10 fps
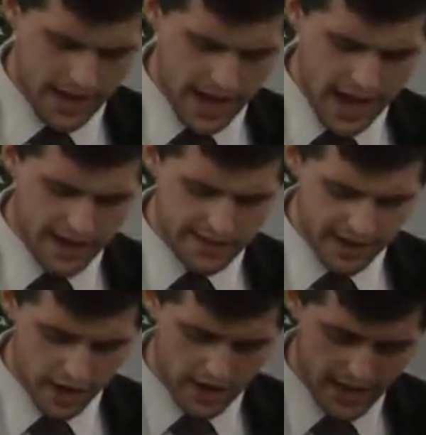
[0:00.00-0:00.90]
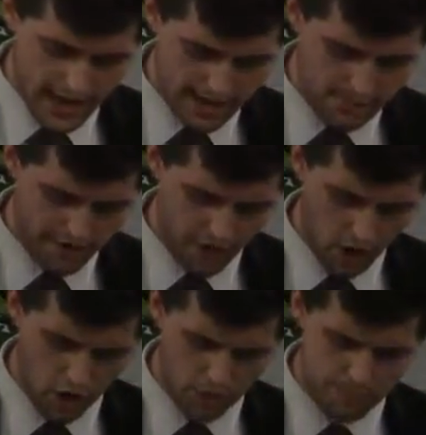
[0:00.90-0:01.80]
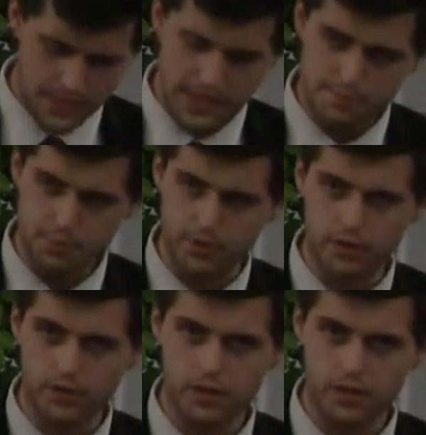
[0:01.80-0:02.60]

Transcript: And there came of all people